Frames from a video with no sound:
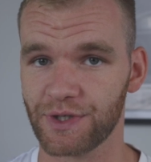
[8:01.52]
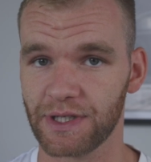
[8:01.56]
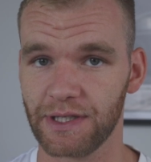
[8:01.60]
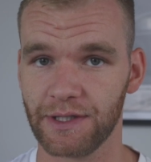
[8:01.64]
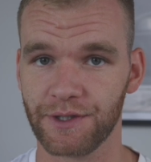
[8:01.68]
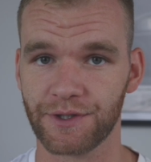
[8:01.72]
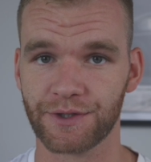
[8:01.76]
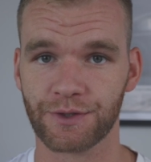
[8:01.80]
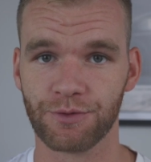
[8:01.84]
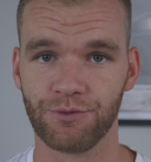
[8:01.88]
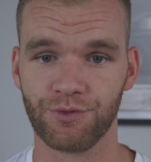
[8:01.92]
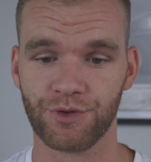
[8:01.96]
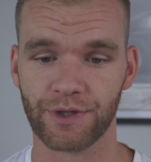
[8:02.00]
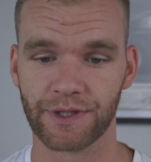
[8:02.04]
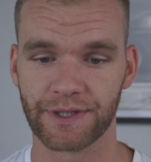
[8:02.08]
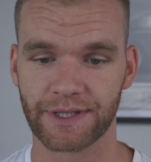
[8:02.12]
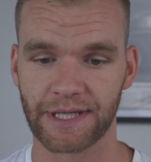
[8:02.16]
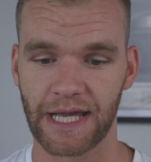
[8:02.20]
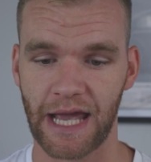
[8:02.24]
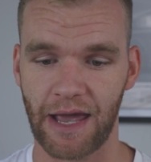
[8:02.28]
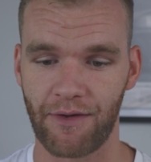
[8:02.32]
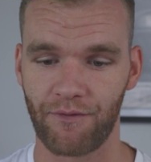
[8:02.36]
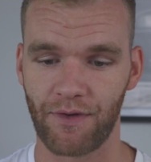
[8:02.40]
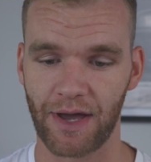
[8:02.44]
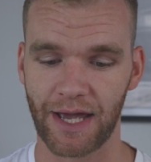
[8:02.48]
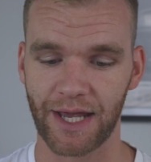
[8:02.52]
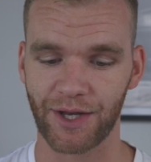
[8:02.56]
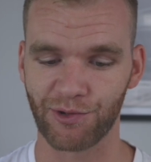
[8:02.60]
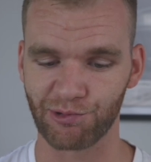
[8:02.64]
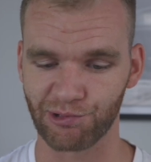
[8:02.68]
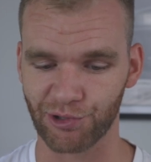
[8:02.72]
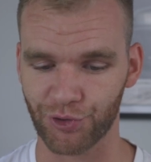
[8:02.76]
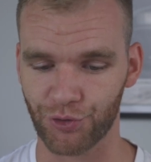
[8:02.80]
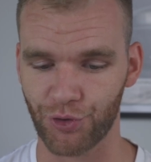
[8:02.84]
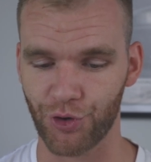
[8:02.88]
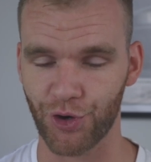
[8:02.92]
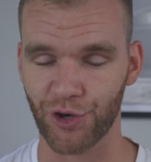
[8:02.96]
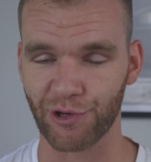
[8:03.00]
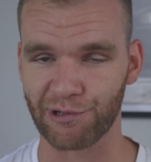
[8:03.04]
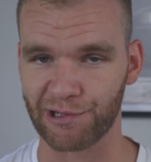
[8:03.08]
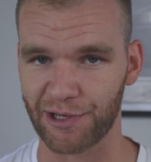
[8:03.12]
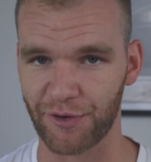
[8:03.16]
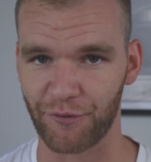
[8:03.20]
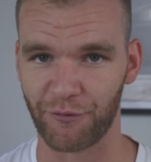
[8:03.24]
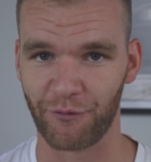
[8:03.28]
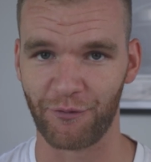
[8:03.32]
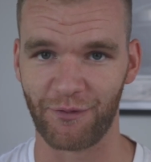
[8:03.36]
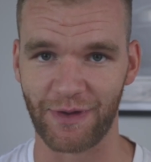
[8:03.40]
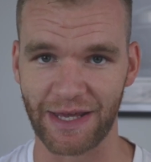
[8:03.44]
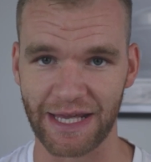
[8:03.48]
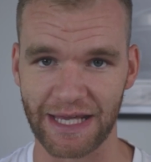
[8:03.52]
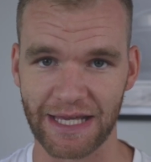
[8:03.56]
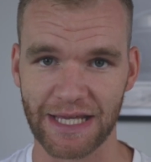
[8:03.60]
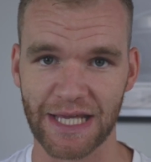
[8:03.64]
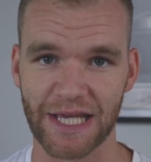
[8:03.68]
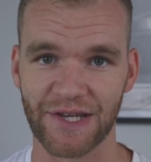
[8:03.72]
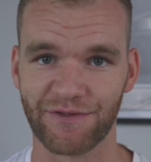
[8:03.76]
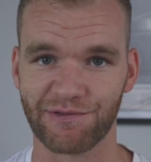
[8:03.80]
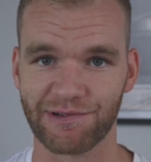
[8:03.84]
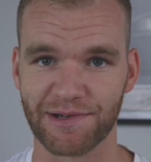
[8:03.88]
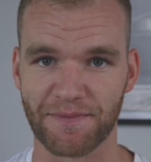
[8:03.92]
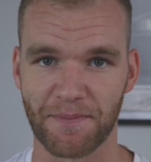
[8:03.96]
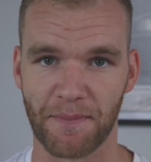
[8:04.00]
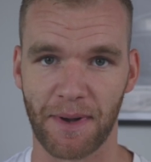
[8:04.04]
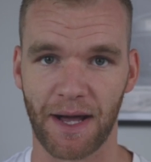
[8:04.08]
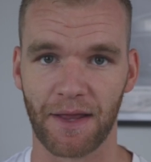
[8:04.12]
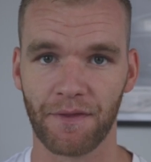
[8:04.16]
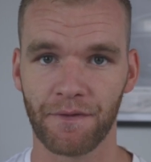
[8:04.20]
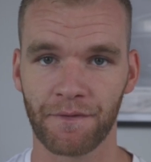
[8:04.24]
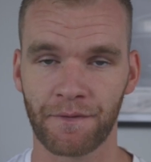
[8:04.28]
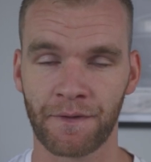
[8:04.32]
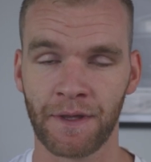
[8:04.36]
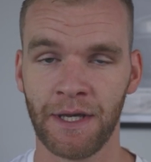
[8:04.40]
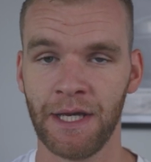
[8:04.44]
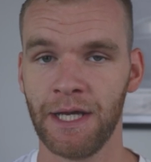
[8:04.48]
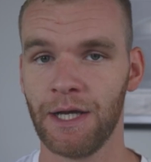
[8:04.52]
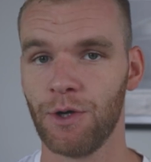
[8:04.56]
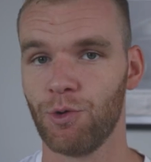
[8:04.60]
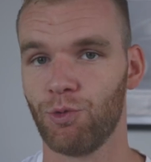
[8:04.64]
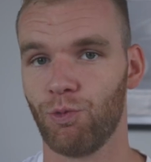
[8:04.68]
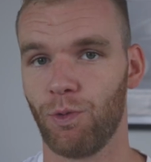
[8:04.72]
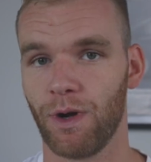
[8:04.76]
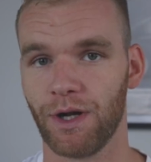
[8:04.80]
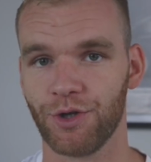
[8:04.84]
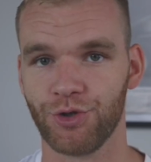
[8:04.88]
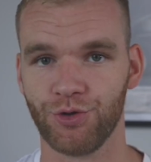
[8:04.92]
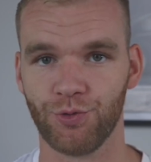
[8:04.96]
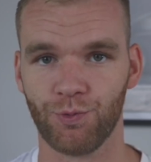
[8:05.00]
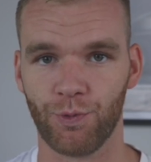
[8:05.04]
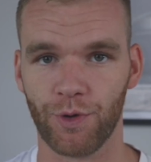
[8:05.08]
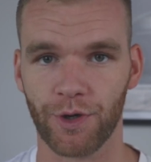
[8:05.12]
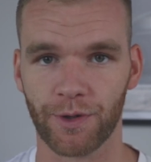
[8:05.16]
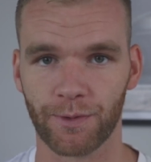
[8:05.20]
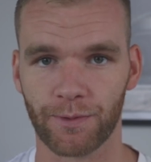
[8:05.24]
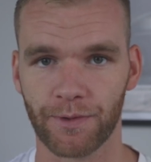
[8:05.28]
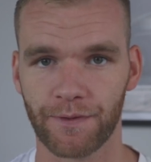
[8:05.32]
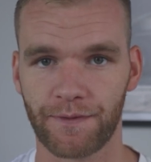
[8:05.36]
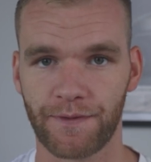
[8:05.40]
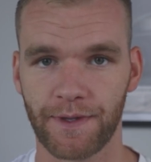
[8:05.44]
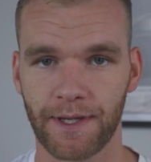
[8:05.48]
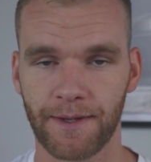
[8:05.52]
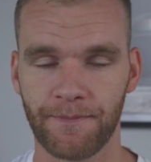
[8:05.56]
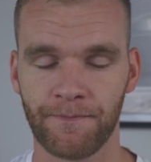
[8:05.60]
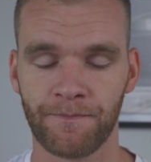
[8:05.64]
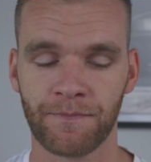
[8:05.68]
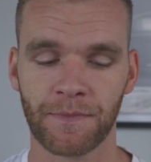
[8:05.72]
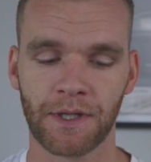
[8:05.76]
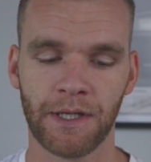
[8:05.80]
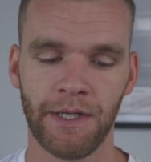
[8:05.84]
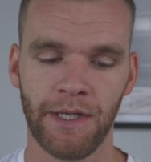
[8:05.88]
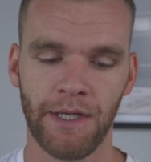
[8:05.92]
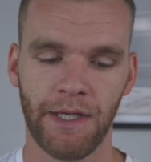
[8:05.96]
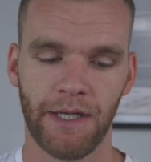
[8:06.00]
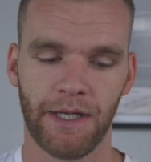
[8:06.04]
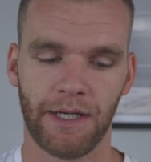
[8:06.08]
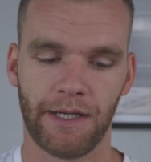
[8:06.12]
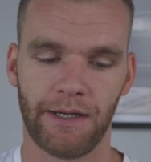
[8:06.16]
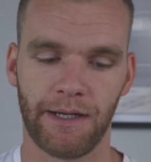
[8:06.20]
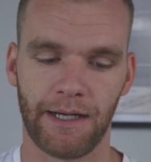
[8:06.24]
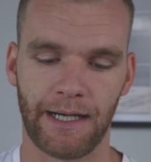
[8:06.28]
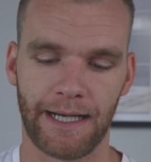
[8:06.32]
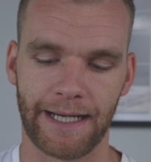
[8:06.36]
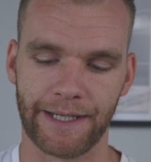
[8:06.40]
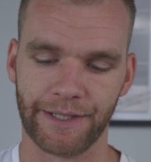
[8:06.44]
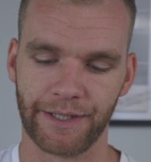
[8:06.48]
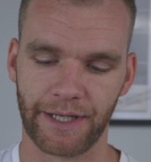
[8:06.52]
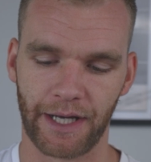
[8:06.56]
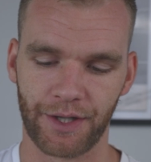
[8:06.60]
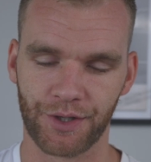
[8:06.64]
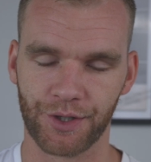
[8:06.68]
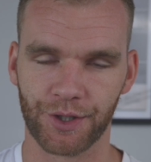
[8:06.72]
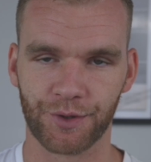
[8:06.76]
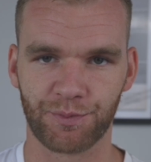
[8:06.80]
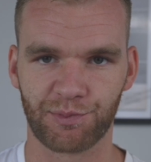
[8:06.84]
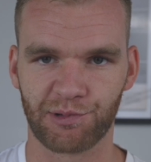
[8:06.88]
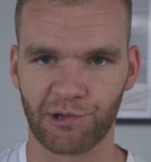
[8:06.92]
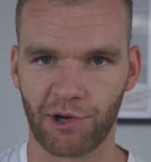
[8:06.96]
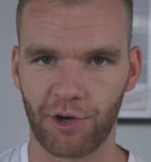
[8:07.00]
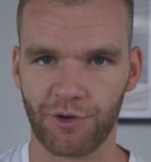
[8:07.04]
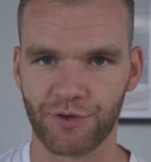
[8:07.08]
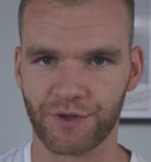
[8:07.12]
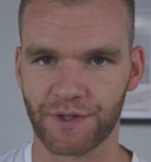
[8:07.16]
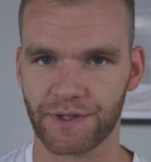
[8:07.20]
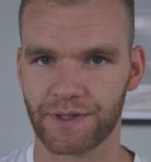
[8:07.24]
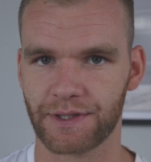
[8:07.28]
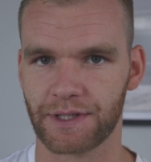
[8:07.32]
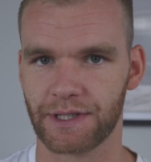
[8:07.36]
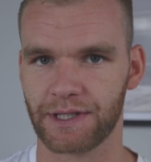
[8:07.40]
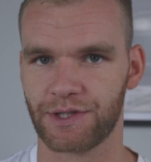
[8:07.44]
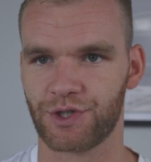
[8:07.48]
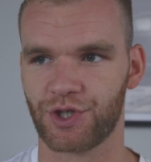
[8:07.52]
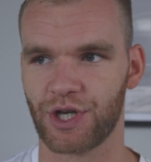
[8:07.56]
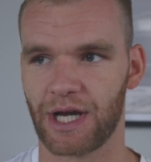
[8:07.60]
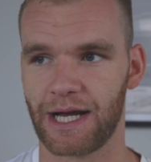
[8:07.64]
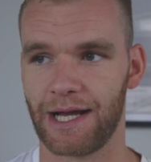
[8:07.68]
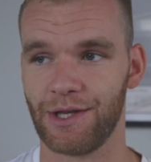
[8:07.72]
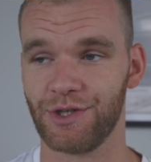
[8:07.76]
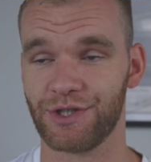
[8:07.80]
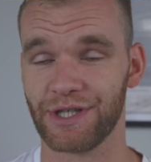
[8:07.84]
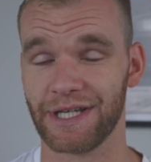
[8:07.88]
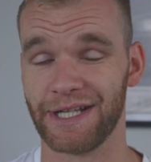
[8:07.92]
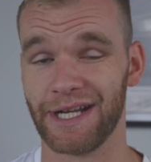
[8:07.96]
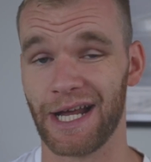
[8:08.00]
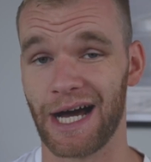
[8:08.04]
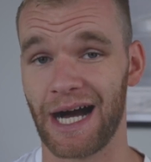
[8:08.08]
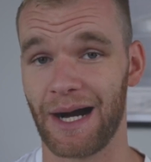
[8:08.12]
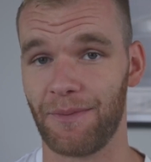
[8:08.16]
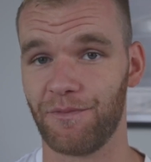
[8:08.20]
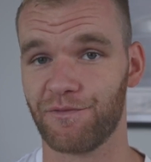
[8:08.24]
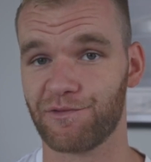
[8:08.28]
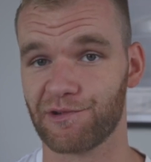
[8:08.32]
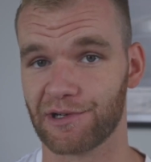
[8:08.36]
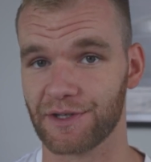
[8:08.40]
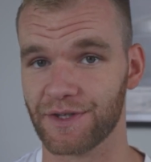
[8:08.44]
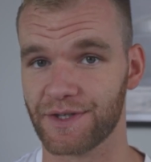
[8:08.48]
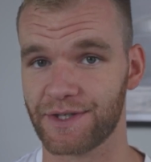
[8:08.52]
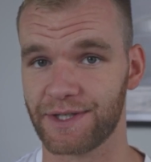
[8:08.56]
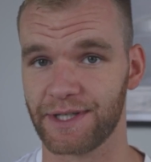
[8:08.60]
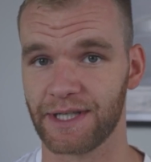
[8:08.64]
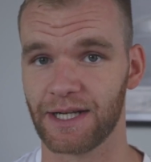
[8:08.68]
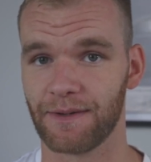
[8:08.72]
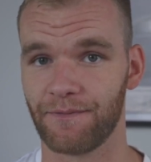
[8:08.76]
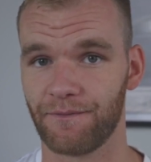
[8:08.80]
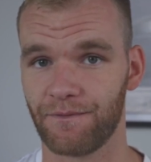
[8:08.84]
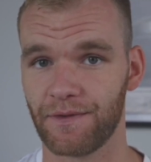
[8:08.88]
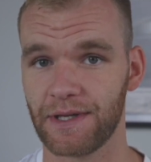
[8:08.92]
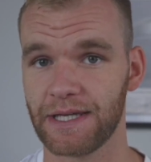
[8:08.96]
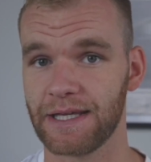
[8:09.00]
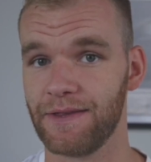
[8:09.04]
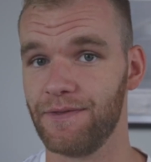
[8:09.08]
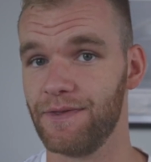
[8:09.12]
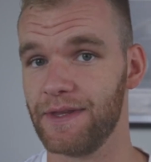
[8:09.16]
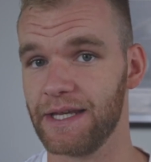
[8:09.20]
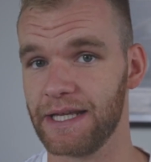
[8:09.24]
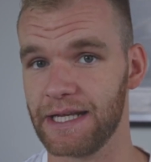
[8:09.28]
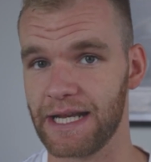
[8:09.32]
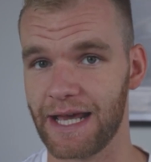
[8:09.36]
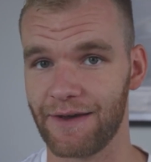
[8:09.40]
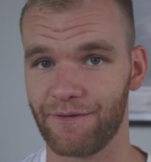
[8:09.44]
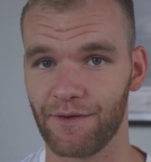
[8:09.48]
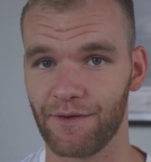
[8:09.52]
is to just have a recurring fee every month while you work with them. Another approach is to charge an upfront setup fee and then have a